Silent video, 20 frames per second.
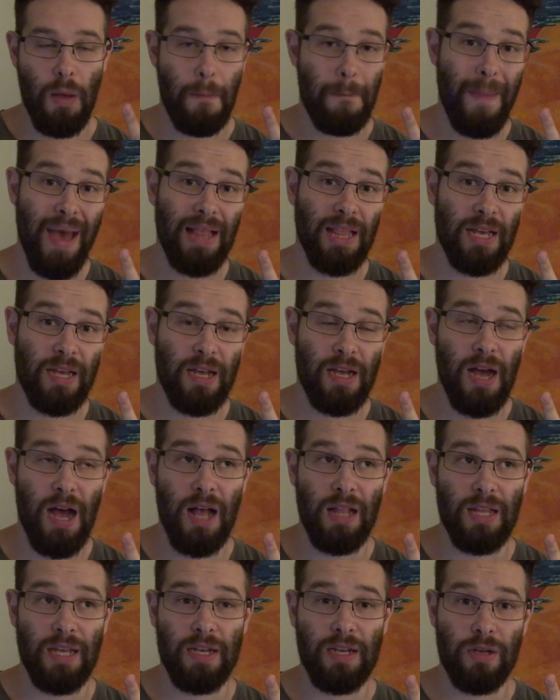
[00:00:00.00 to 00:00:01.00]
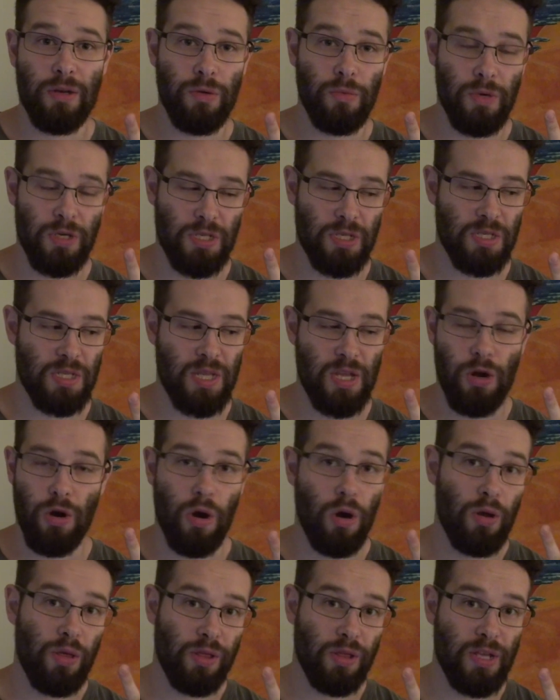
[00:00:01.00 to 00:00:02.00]
melancholic, which is the
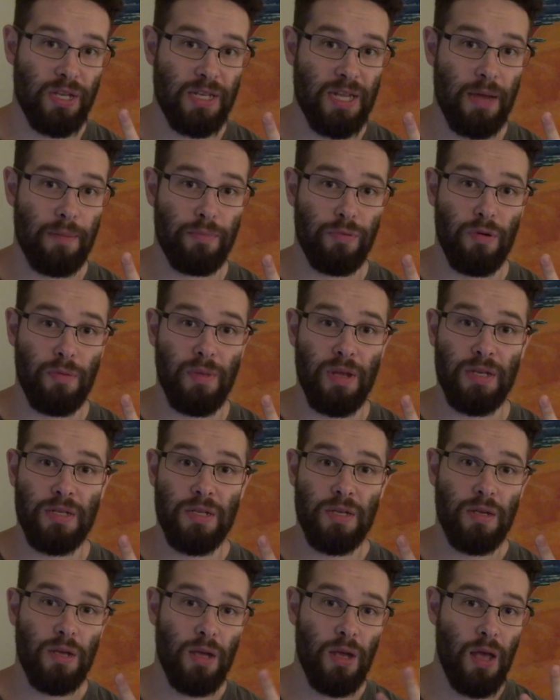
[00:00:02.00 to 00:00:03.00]
earthly temperament,